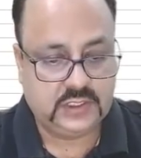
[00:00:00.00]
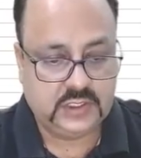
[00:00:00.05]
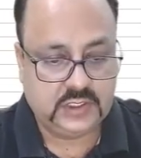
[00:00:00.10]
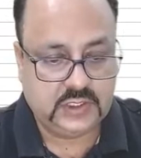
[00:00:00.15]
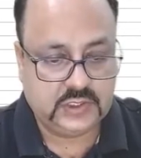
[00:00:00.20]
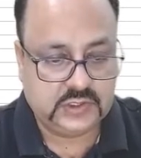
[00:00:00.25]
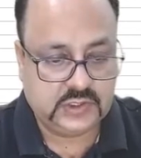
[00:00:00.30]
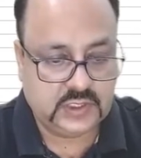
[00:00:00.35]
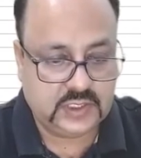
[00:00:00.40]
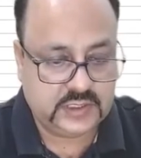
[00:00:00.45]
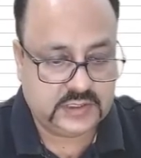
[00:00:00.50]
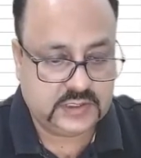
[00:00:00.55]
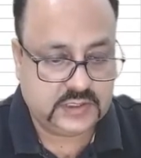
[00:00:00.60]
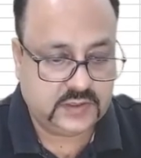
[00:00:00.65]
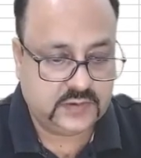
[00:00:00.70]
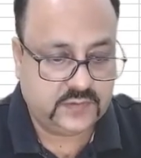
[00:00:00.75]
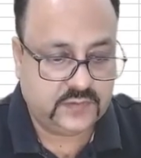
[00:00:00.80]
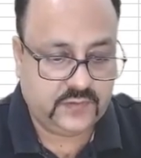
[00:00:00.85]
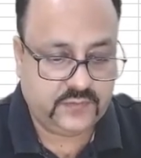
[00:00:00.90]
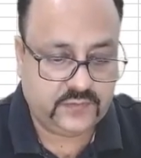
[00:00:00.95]
So less than
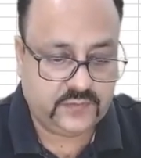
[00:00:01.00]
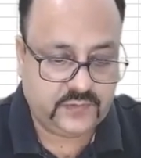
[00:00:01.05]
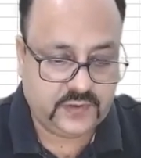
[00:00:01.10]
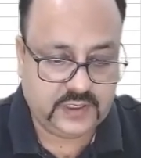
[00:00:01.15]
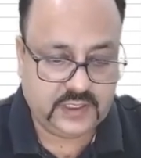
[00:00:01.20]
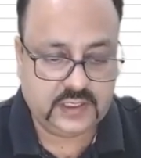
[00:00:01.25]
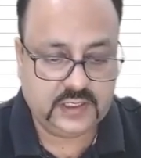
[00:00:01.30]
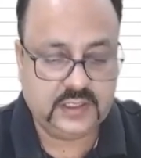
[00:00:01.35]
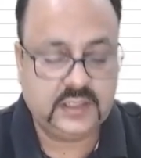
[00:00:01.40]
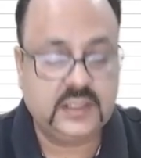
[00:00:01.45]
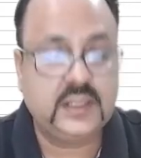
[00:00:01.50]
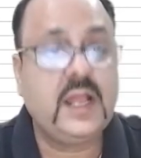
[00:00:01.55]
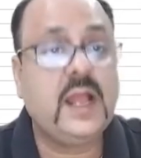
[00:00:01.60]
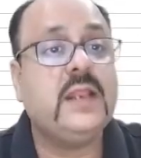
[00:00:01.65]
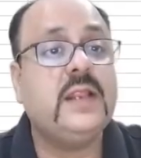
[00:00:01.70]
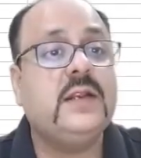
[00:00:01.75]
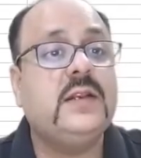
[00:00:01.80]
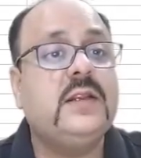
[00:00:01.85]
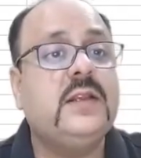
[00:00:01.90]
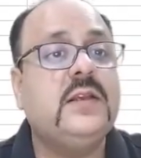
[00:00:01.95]
15, then
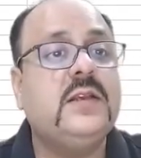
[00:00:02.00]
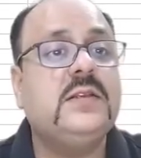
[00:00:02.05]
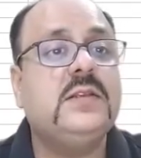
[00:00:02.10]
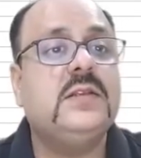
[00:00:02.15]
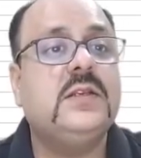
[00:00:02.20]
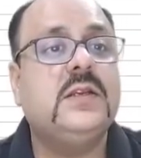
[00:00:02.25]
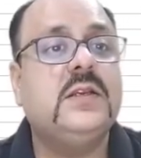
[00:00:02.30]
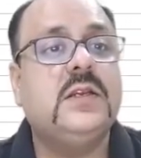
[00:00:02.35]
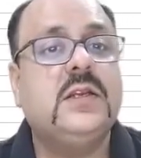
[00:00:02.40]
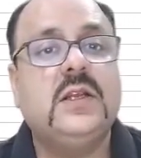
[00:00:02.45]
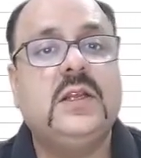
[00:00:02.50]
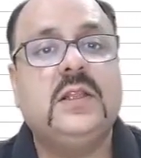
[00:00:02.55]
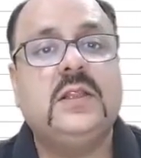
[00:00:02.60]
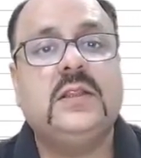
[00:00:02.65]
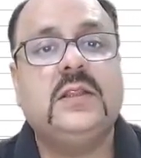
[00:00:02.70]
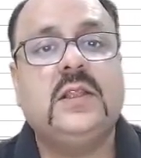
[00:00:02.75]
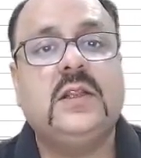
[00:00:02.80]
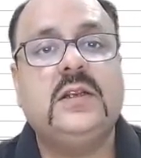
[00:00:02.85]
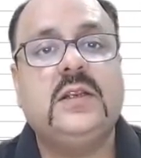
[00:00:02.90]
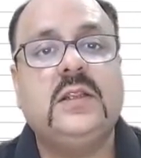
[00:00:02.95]
it is
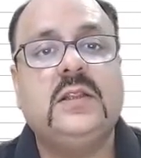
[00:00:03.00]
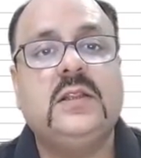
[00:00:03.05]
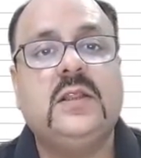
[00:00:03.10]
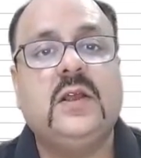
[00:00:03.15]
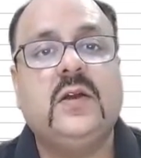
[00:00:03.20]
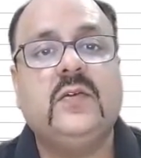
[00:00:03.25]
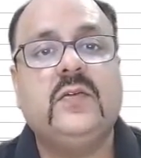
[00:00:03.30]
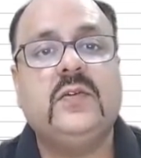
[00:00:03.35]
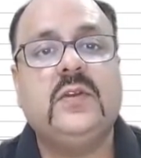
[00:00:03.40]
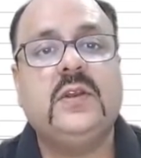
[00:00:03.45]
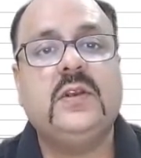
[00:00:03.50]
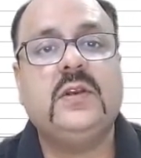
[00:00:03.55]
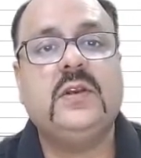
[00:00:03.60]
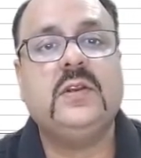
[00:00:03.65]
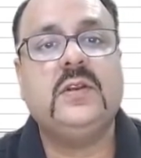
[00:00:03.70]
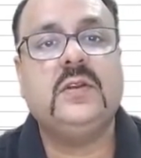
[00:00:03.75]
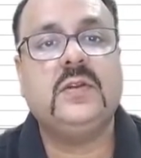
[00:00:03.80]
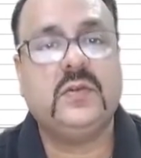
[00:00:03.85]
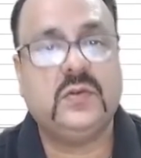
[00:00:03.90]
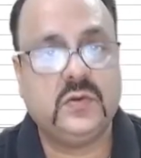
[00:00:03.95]
30,000.
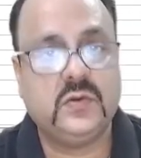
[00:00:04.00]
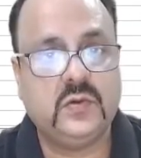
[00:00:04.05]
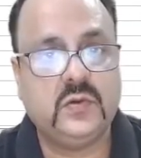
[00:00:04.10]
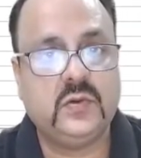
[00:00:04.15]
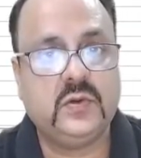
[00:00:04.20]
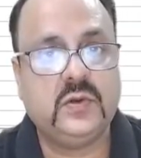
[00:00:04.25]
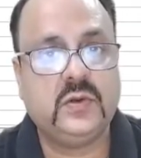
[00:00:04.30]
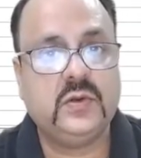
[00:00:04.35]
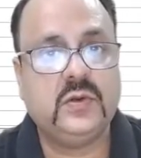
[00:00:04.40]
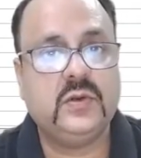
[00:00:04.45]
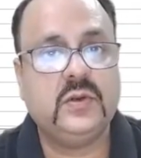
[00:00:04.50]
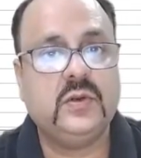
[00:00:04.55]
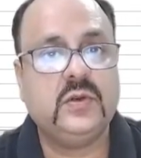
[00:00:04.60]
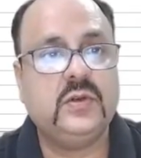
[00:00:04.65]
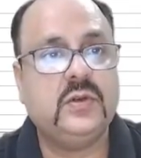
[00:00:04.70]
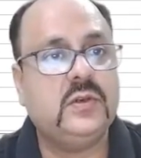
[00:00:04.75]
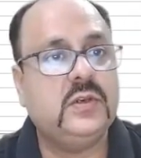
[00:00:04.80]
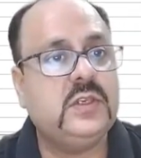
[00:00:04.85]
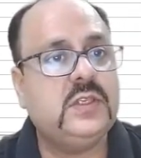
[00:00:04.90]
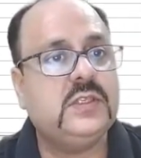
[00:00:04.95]
So
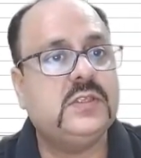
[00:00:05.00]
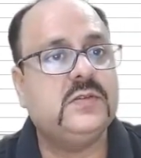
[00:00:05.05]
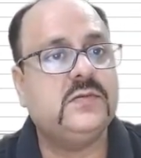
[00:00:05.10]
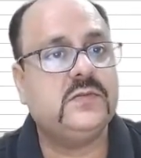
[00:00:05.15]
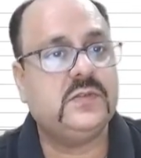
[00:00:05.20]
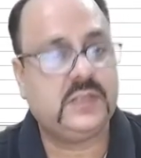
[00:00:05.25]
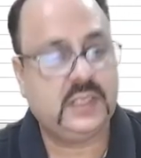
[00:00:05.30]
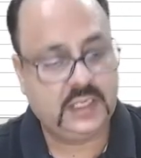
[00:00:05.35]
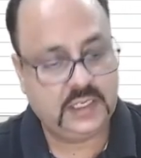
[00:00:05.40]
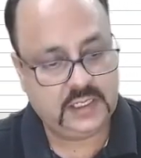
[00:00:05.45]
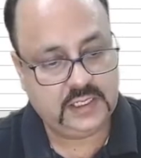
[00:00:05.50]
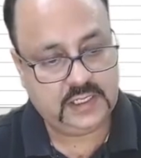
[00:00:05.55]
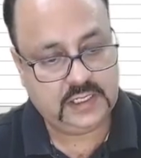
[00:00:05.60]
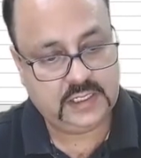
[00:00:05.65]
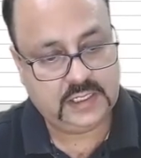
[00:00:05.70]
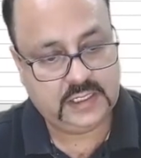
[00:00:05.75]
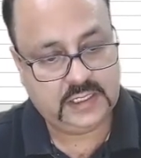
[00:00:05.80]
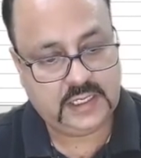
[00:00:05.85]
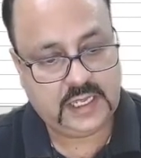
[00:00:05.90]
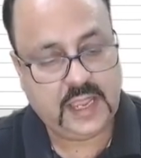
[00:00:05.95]
this cell
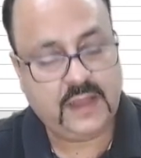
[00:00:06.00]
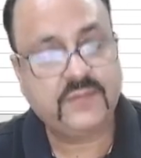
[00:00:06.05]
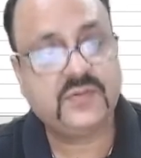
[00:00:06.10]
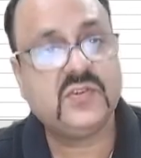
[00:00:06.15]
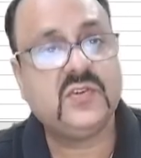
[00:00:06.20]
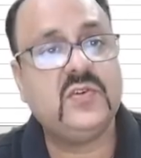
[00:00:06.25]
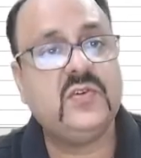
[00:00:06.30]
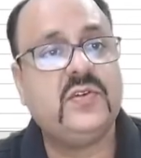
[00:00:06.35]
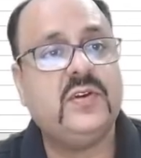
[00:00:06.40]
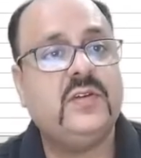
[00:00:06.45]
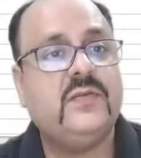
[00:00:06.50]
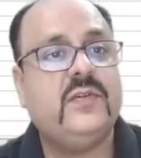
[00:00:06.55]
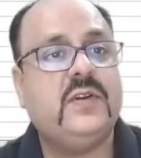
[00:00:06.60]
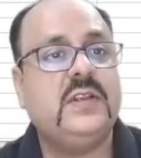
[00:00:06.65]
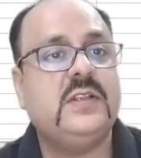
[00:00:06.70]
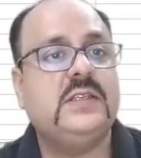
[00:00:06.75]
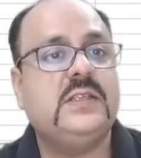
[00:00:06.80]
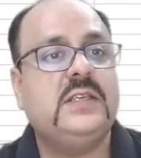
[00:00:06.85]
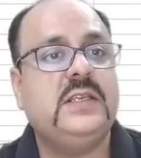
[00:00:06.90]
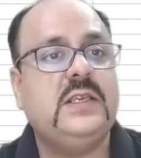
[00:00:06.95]
absolute
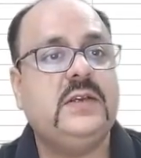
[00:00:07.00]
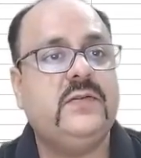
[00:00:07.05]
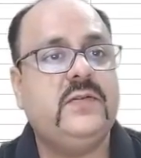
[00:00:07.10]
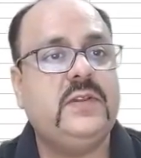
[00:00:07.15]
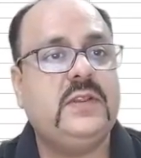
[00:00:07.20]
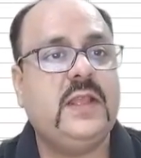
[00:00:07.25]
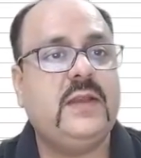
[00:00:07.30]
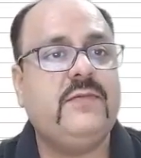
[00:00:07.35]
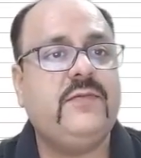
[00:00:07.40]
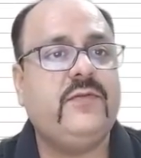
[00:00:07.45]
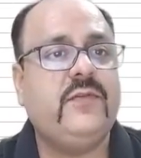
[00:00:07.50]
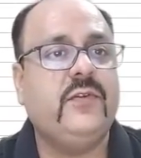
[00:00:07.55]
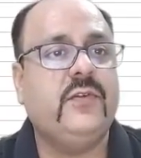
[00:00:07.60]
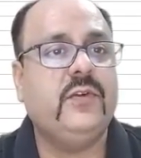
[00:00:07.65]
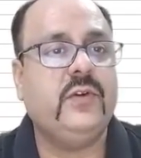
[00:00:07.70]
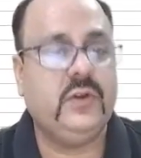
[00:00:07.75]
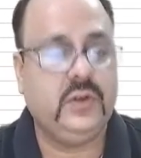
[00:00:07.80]
referencing with F4.